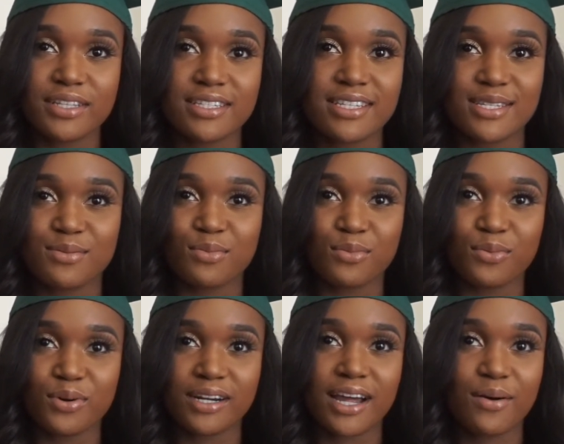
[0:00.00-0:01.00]
This is
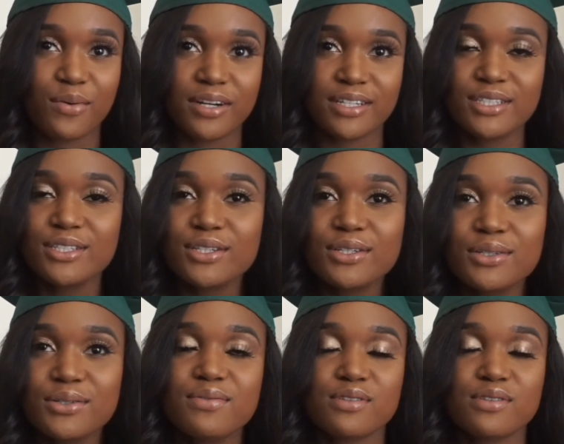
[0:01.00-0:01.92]
what I wanted to do,